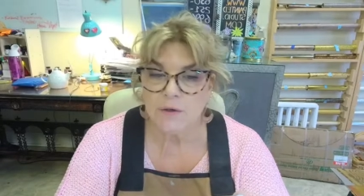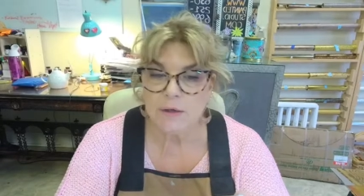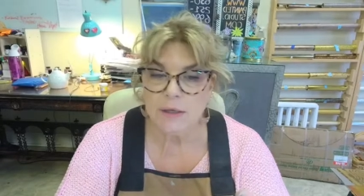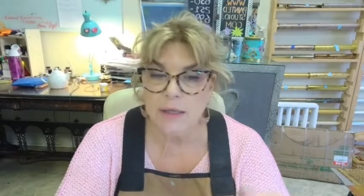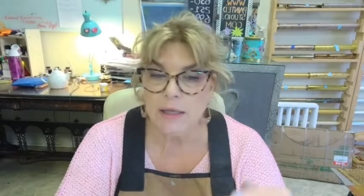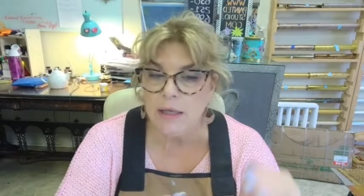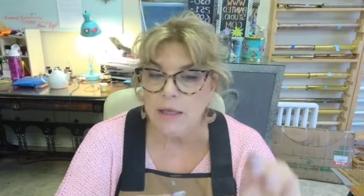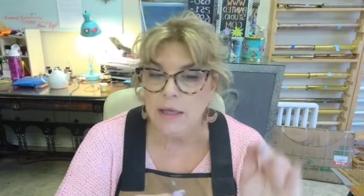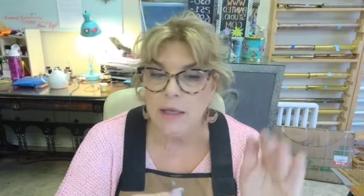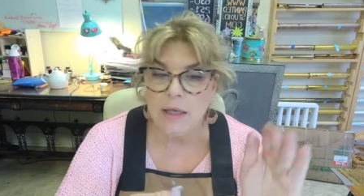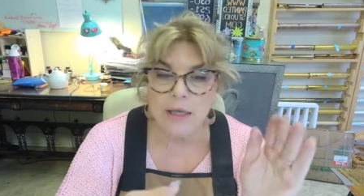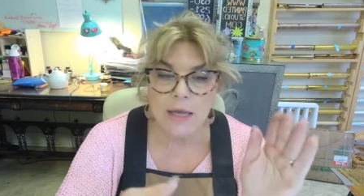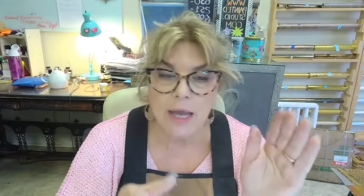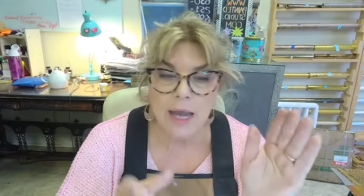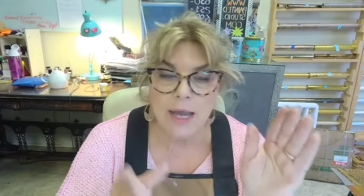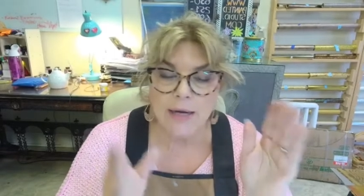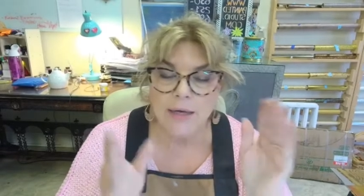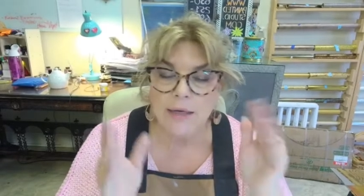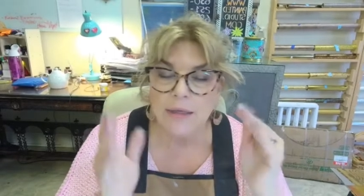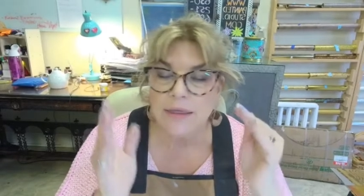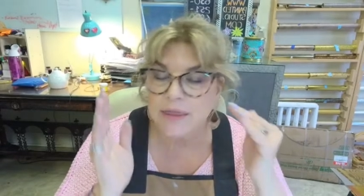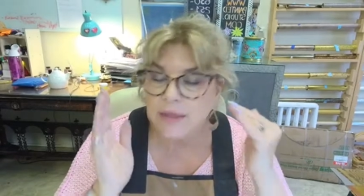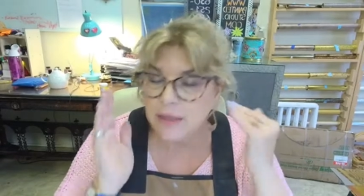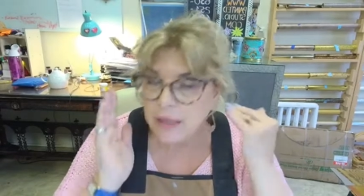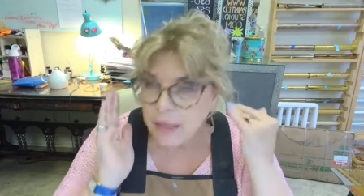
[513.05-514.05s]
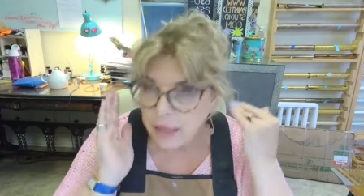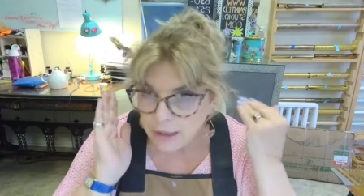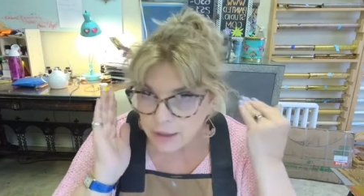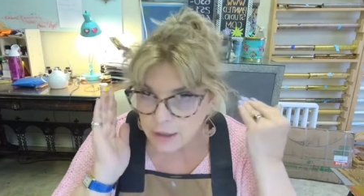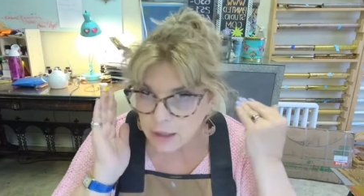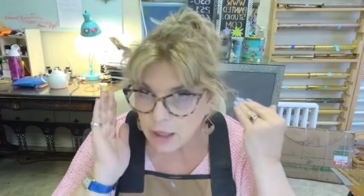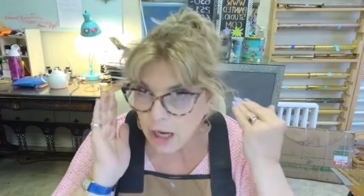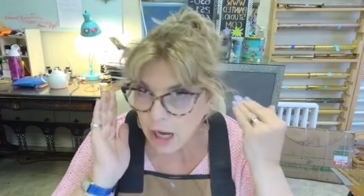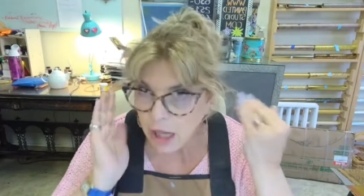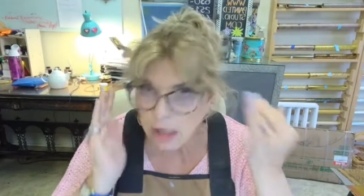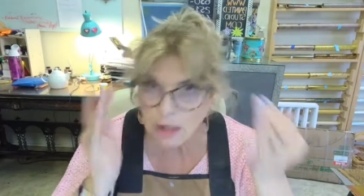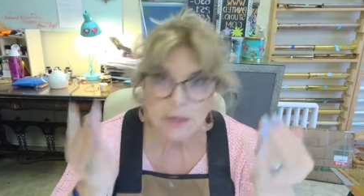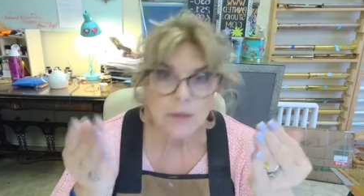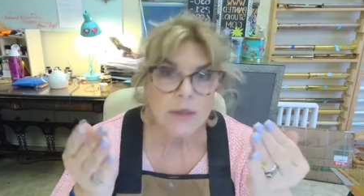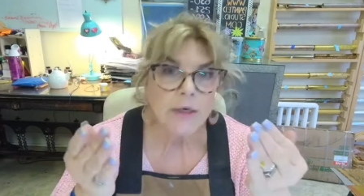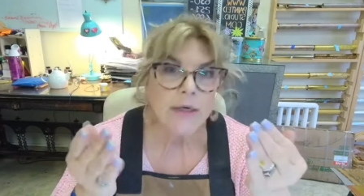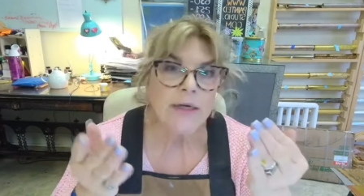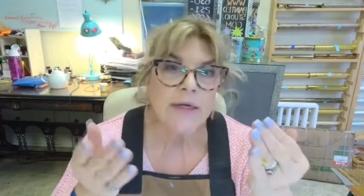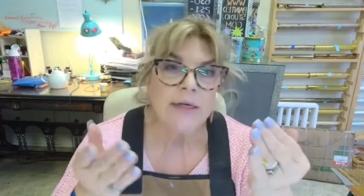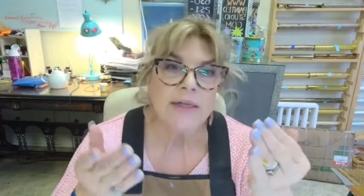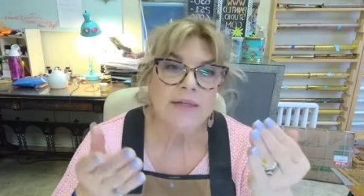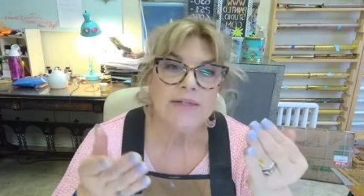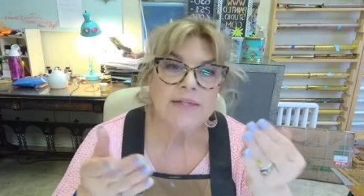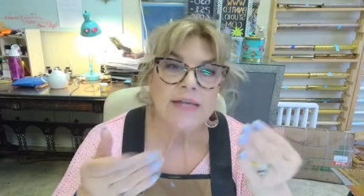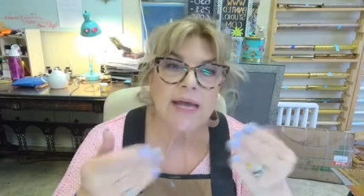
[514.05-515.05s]
He can get a color in
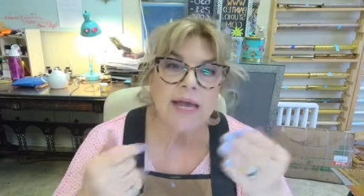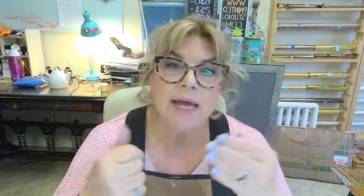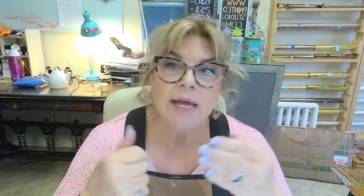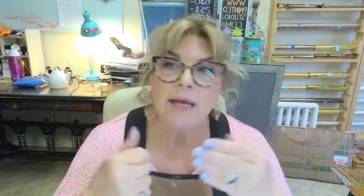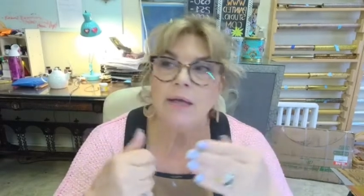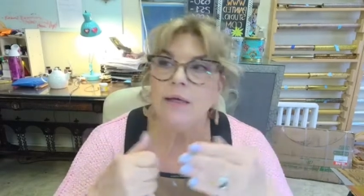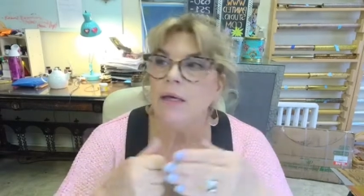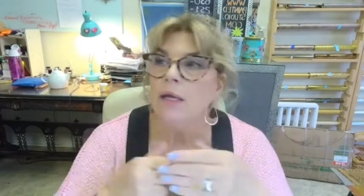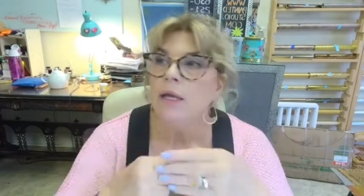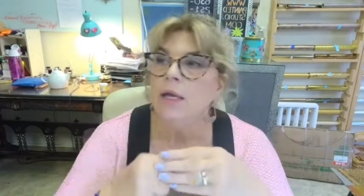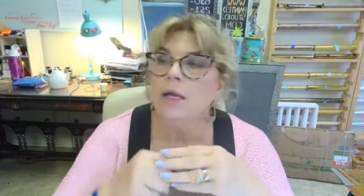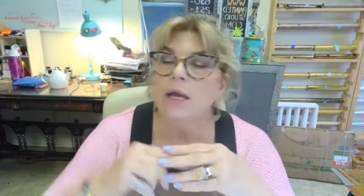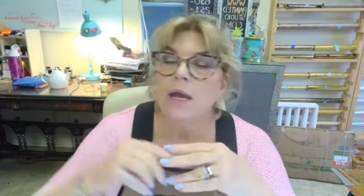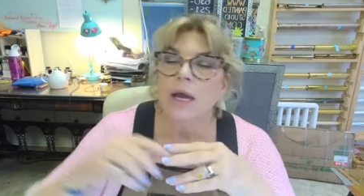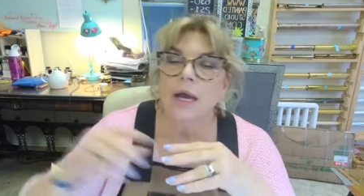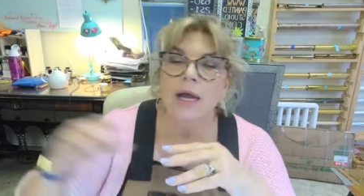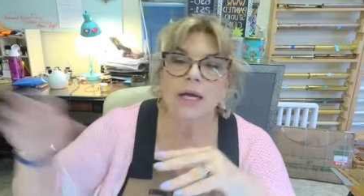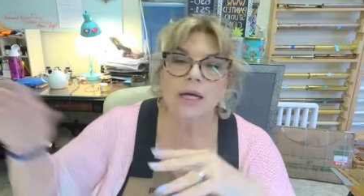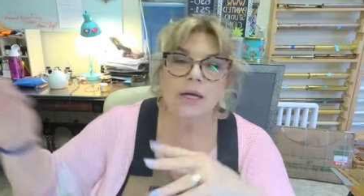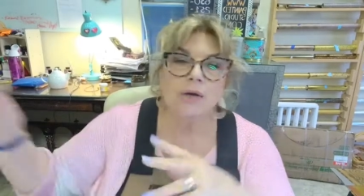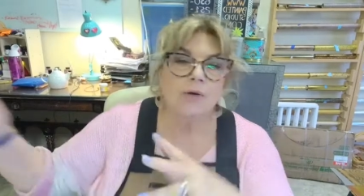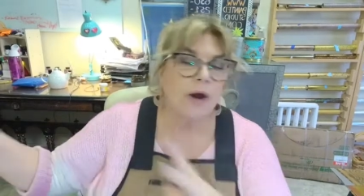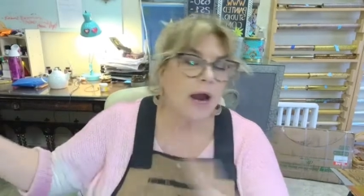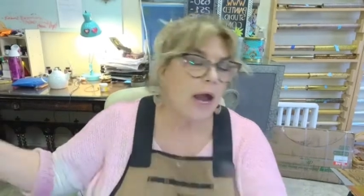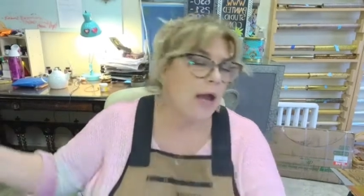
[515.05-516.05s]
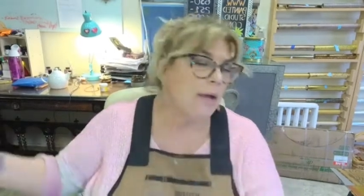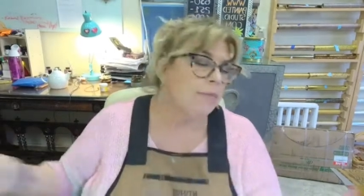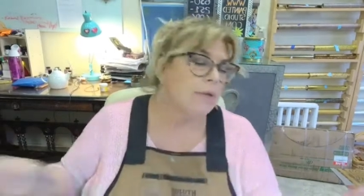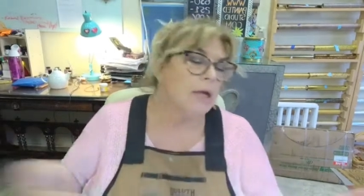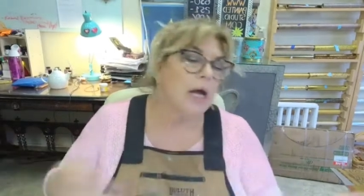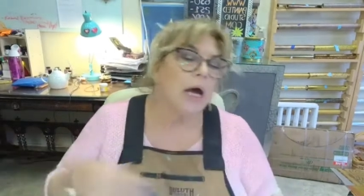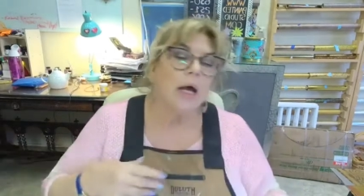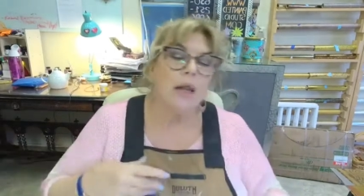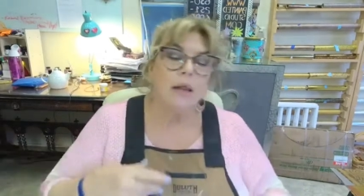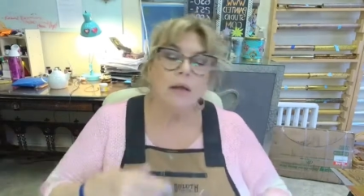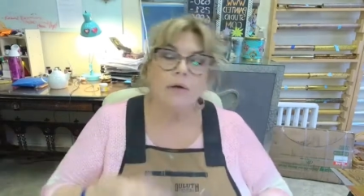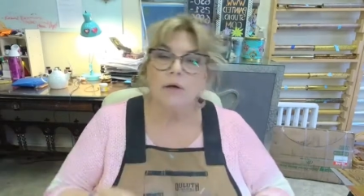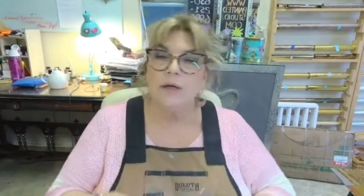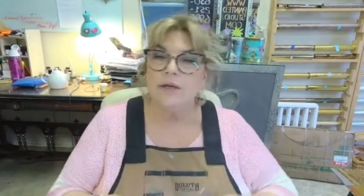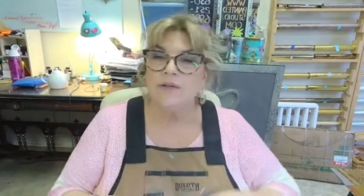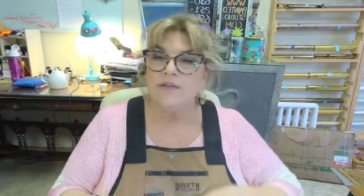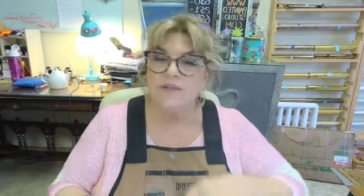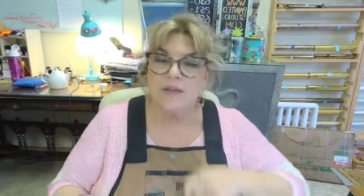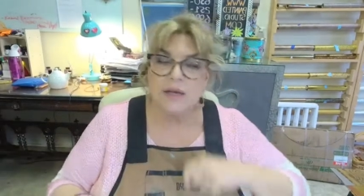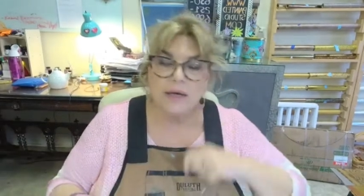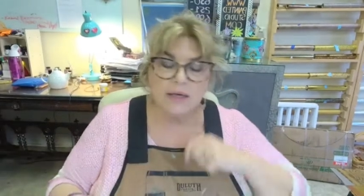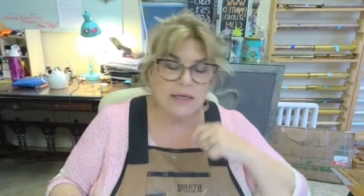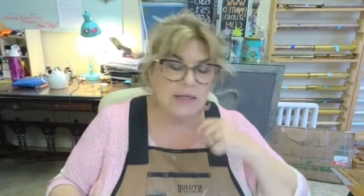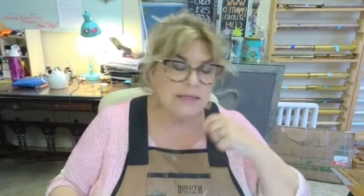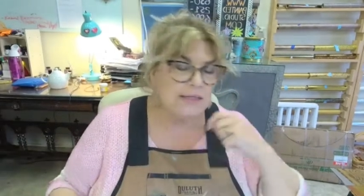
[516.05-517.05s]
his head and grab colorants
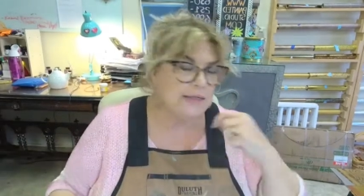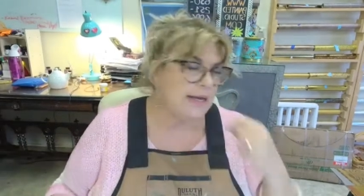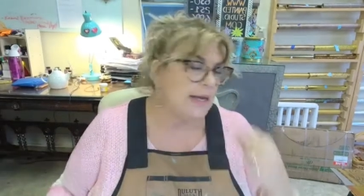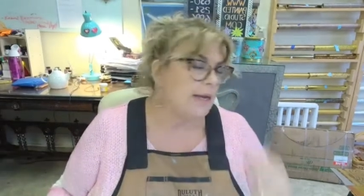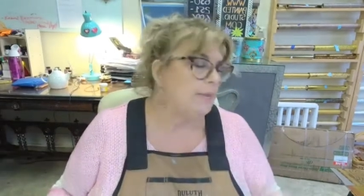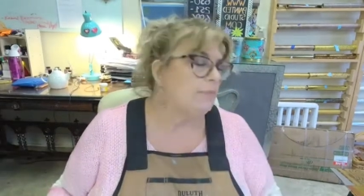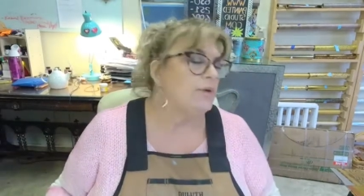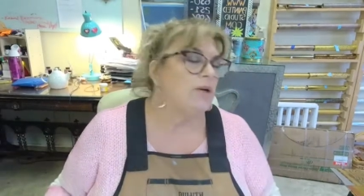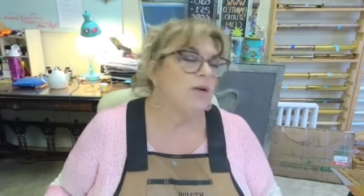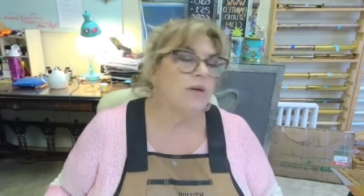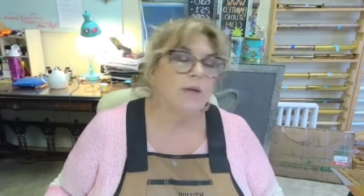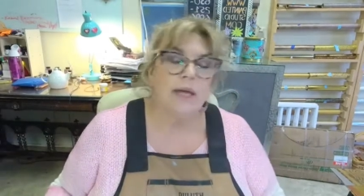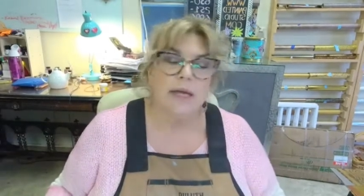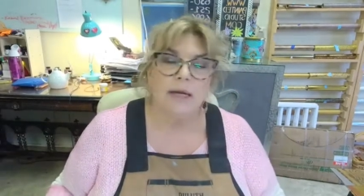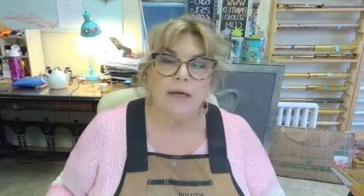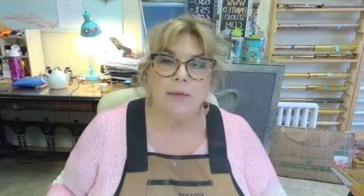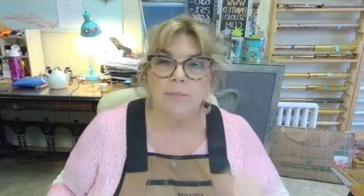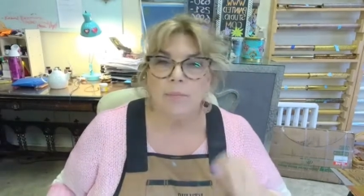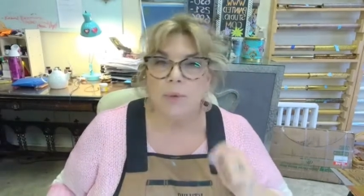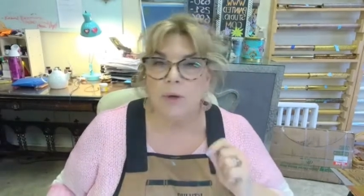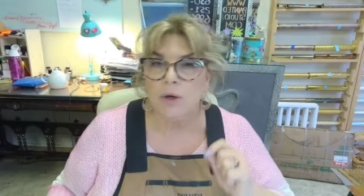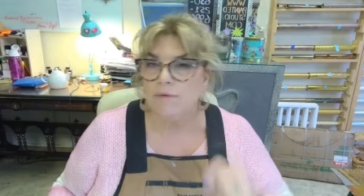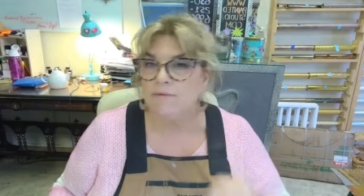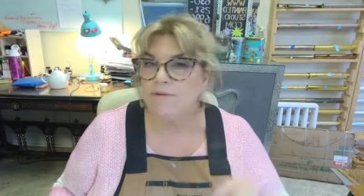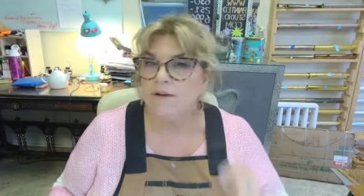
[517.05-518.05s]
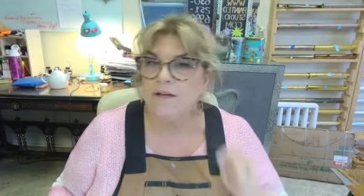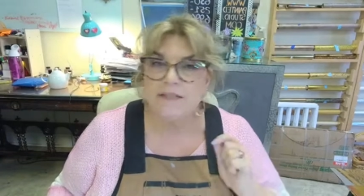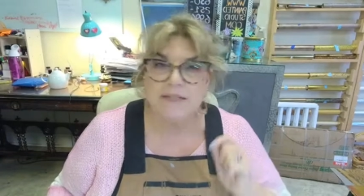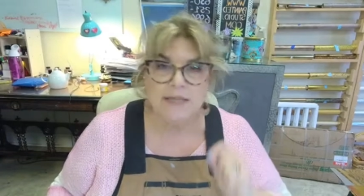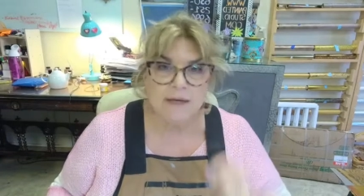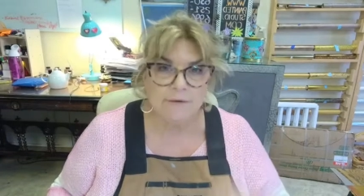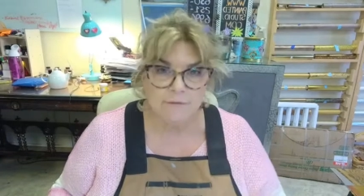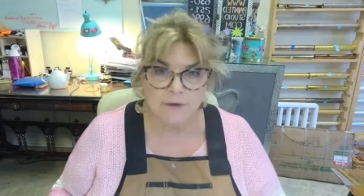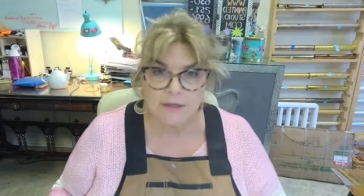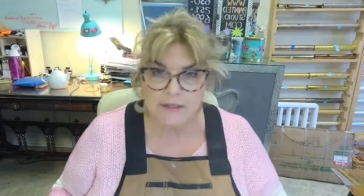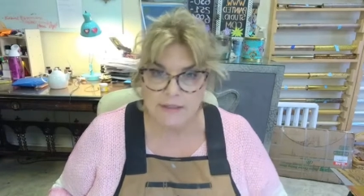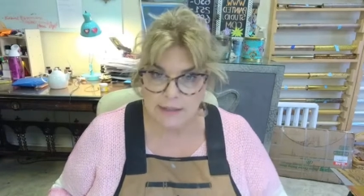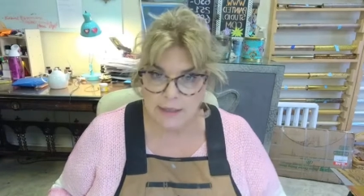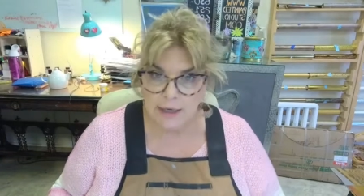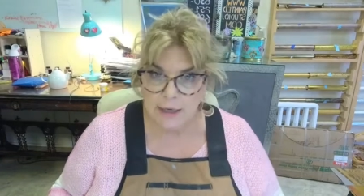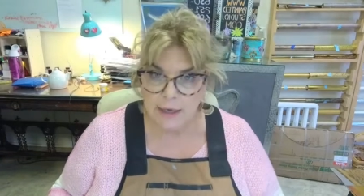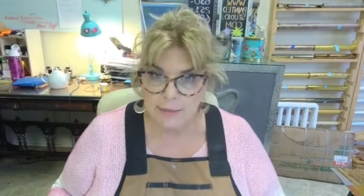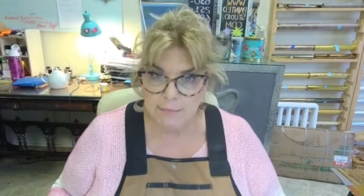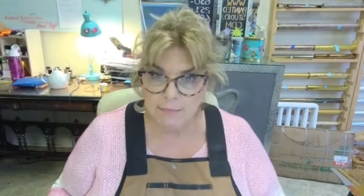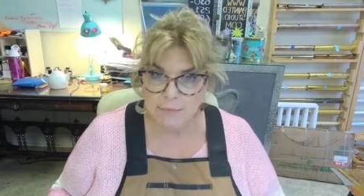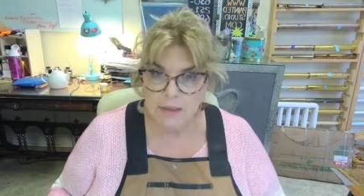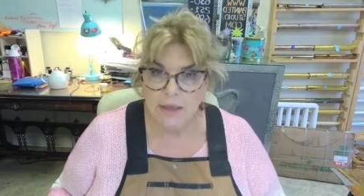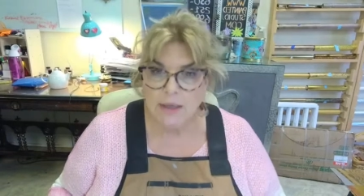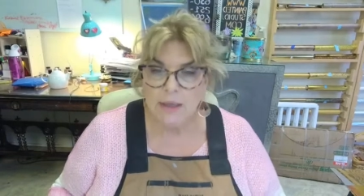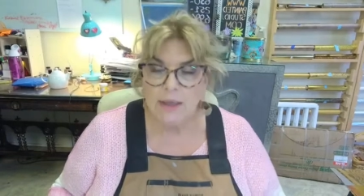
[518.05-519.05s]
and damn near get it perfect every time.